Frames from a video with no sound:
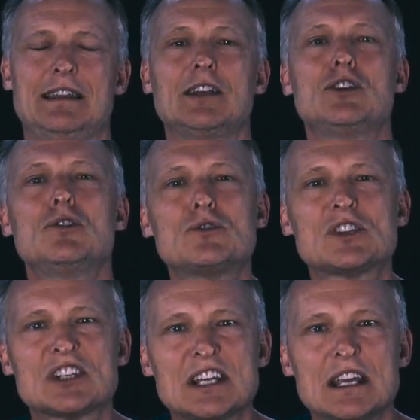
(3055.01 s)
that you
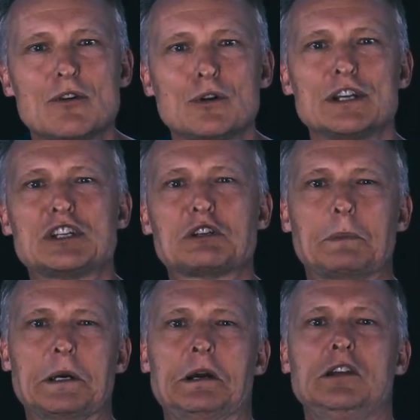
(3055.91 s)
see the Holy
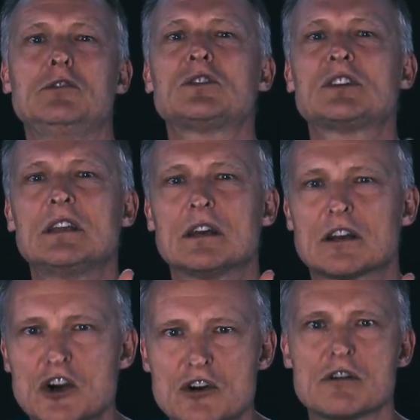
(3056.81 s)
Spirit, you see the
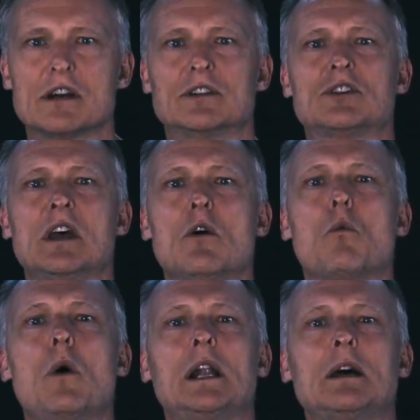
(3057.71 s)
courage
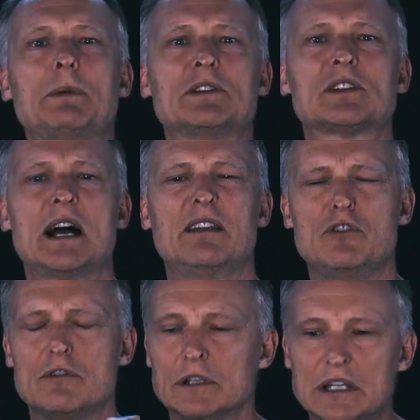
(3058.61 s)
well up inside
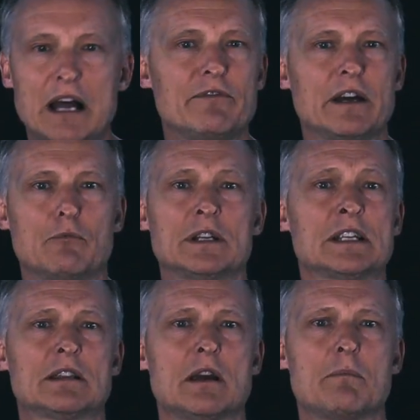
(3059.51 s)
of you, the love that
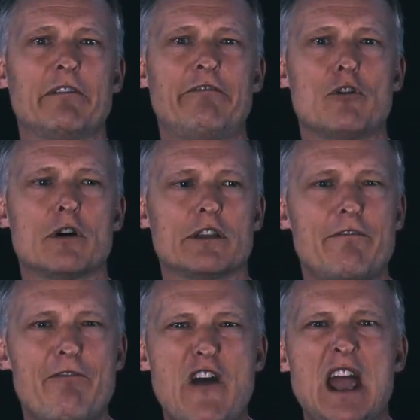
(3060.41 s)
wasn't there before,
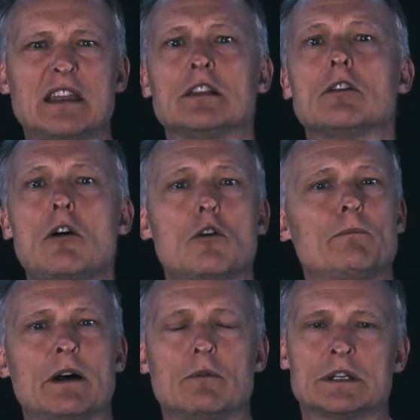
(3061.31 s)
the faith and the
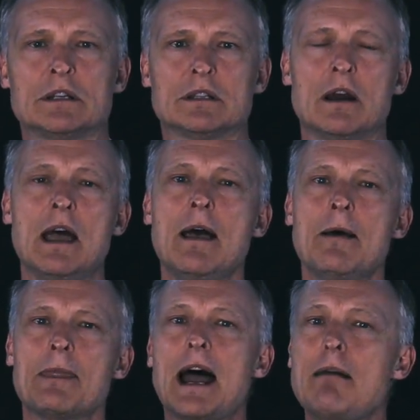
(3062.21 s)
hope that wasn't there.
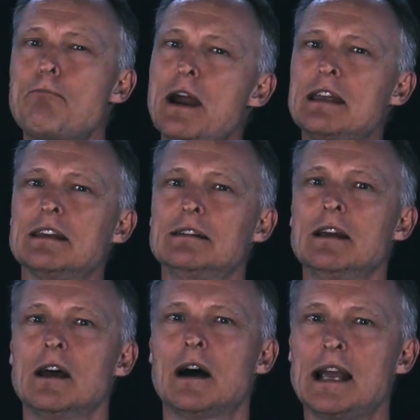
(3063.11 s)
I pray that
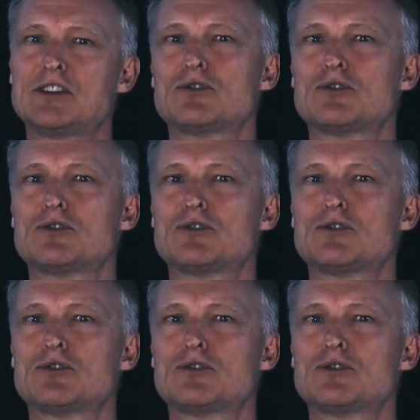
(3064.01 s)
I